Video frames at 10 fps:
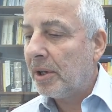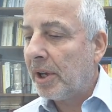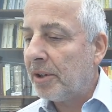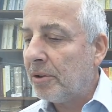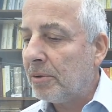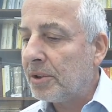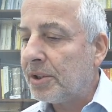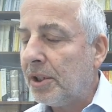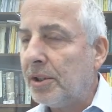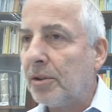And you will
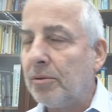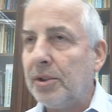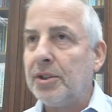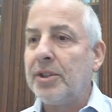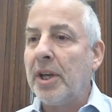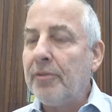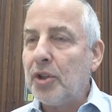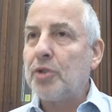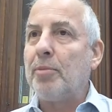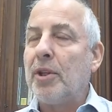see that to
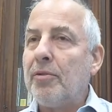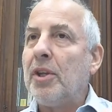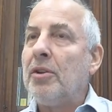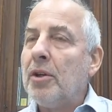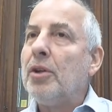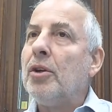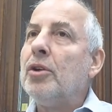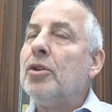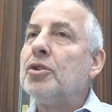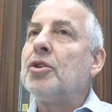distinguish between
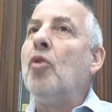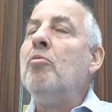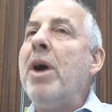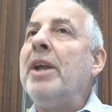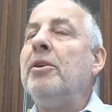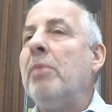so many,